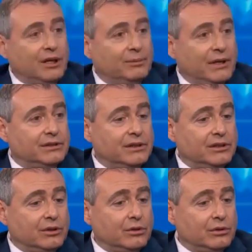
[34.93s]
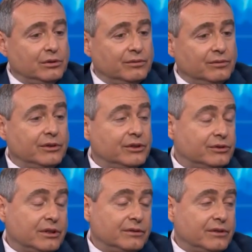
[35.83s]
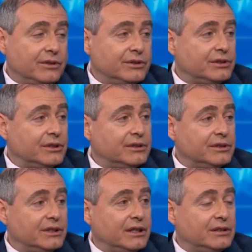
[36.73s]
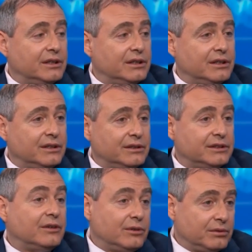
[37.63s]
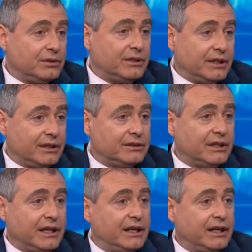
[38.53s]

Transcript: I basically told him very strict and very stern that several things.